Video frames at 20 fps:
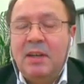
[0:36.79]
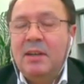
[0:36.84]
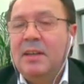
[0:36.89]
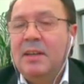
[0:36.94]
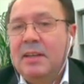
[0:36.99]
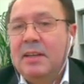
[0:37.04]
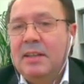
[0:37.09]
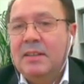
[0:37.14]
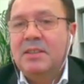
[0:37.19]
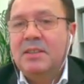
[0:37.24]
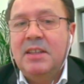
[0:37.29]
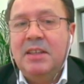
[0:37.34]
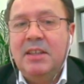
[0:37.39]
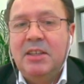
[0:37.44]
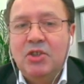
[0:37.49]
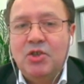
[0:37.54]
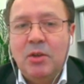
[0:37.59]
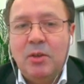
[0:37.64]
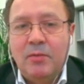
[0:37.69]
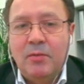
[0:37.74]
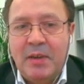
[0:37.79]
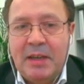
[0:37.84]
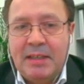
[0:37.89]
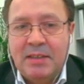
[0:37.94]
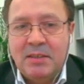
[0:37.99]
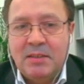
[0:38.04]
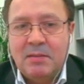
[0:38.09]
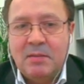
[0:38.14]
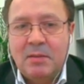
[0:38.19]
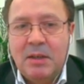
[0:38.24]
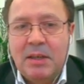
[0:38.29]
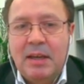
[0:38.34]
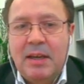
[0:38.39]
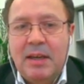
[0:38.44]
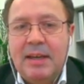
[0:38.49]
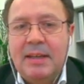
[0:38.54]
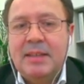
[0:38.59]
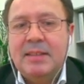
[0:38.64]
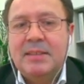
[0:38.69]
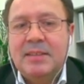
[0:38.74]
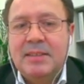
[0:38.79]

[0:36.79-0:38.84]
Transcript: was still in its initial phase,